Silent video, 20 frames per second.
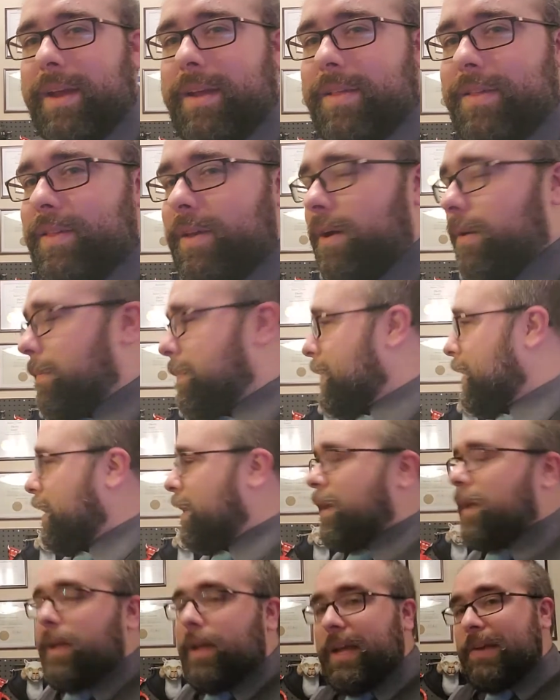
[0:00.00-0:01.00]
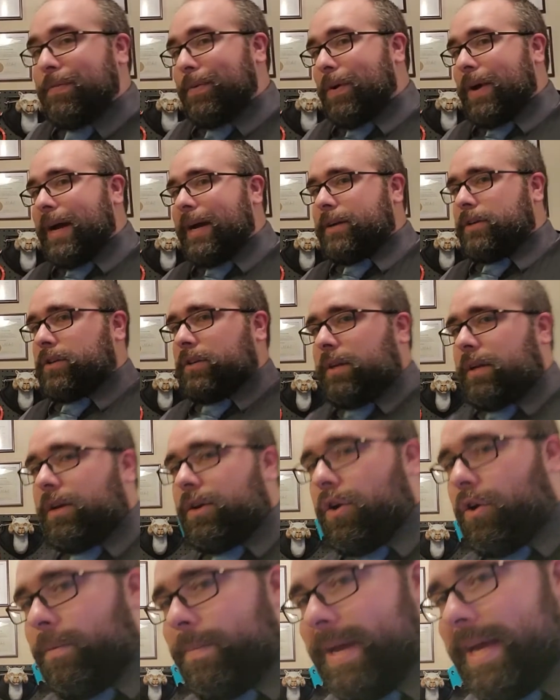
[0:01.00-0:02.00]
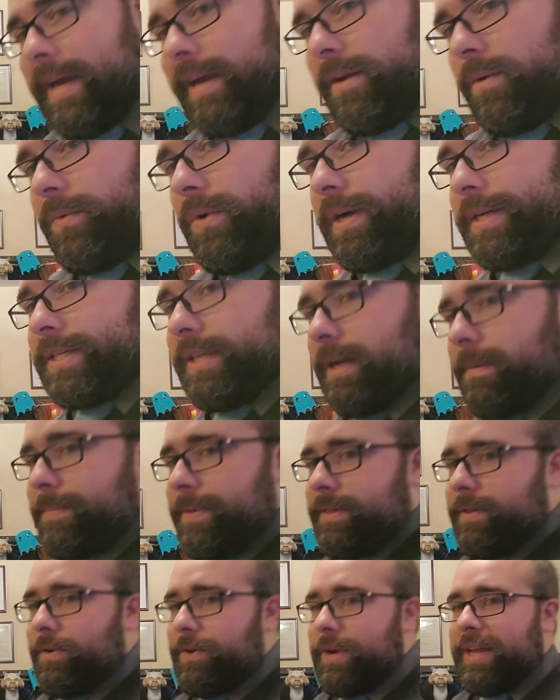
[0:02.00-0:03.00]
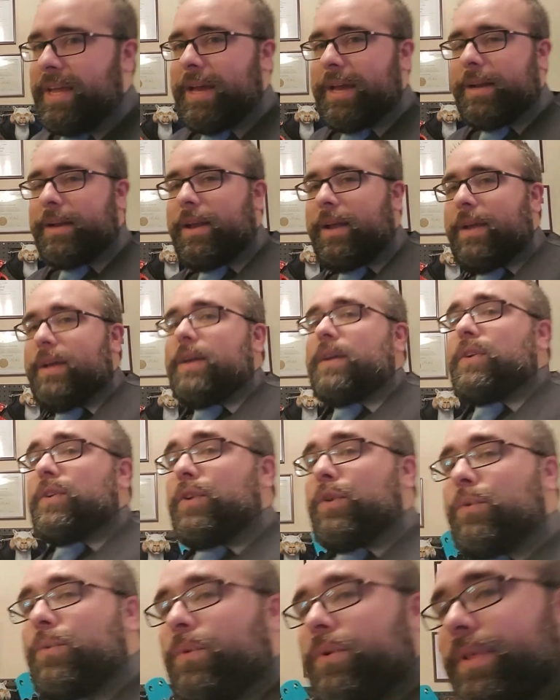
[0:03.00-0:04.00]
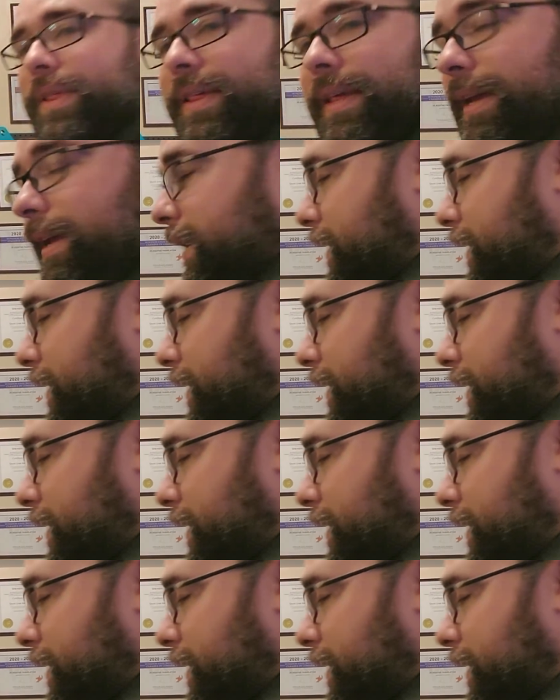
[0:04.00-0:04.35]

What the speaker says: so if you actually go back and watch the episode again, you will see